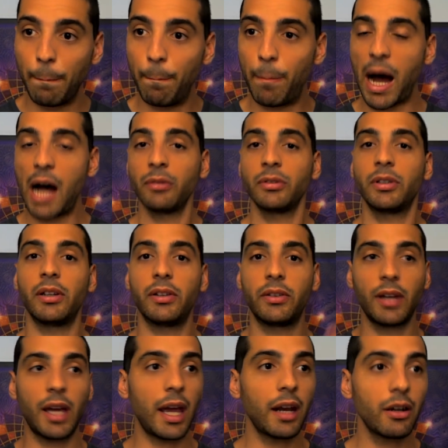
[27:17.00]
bounded
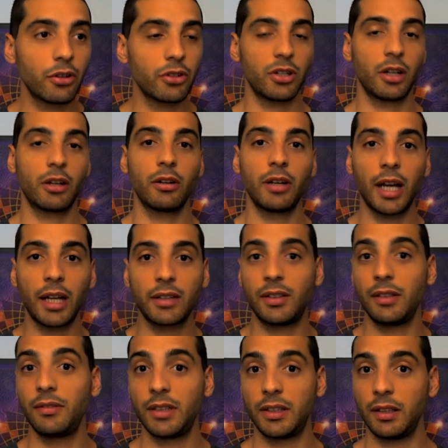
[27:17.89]
energy
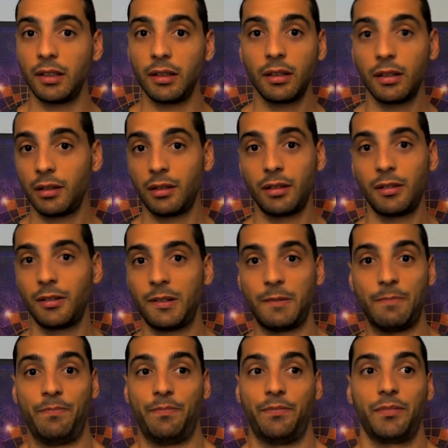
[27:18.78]
connectivity.
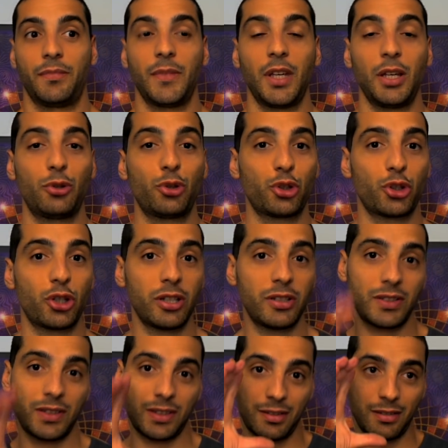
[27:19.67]
It's
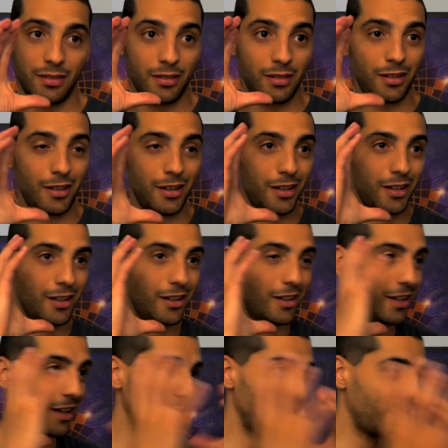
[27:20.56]
just,
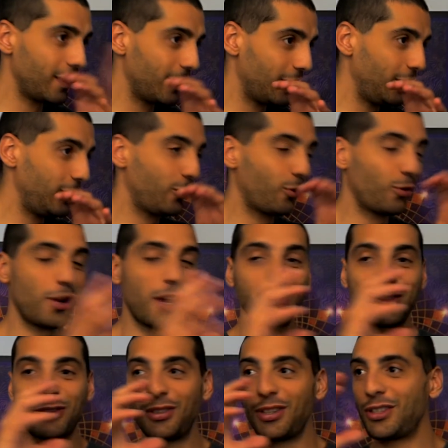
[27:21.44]
it
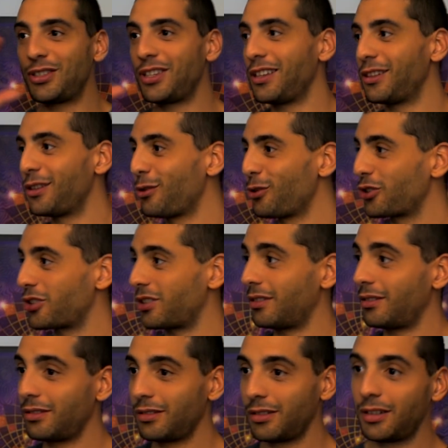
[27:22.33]
creates this
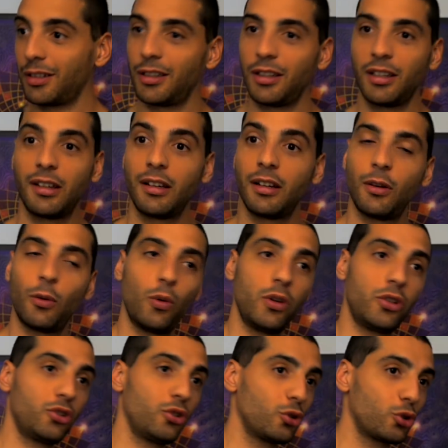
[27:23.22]
illusion
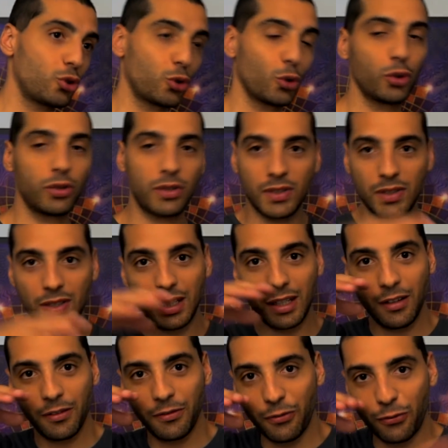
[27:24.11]
which you should
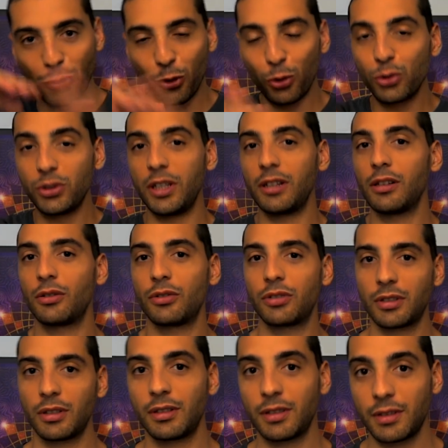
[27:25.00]
see through
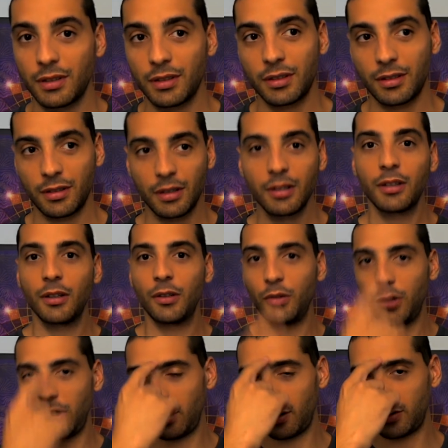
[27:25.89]
delusions
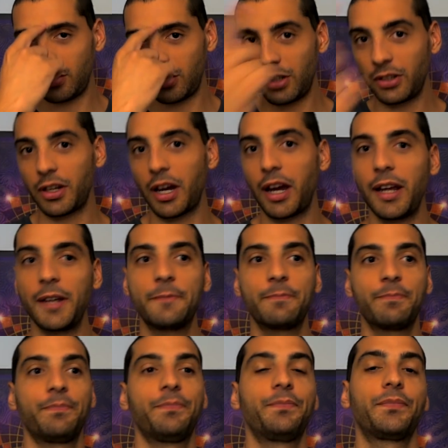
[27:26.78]
with your third eye
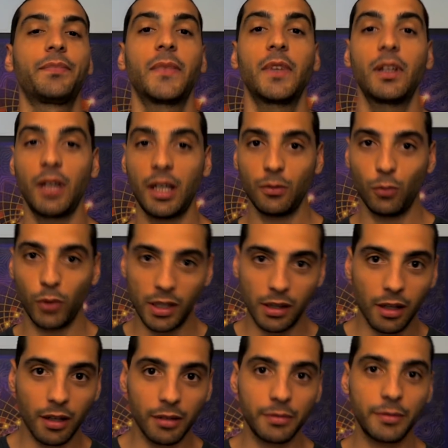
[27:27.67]
and with
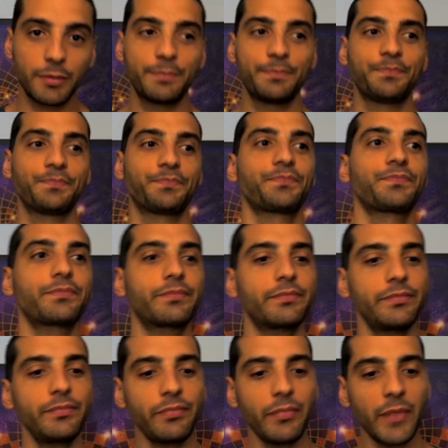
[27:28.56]
love.
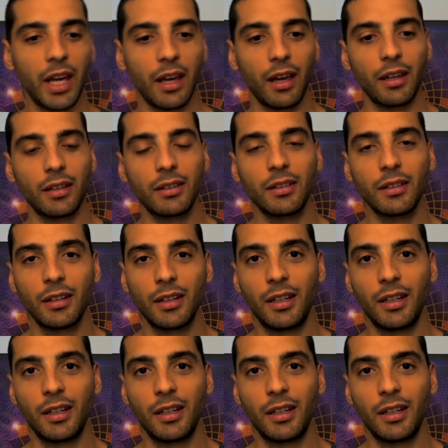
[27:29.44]
And